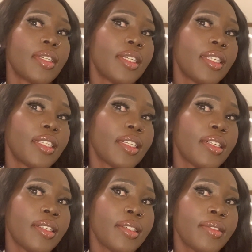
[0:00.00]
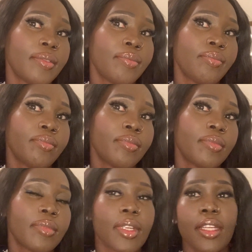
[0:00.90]
and yeah,
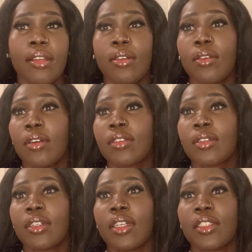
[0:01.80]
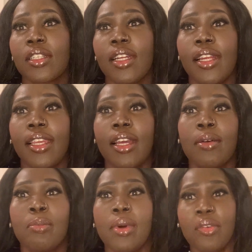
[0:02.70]
it look also natural. I
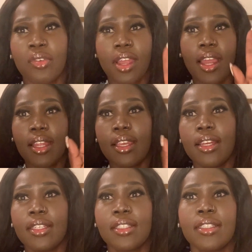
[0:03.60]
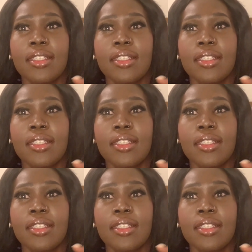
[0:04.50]
like puffy eyelash.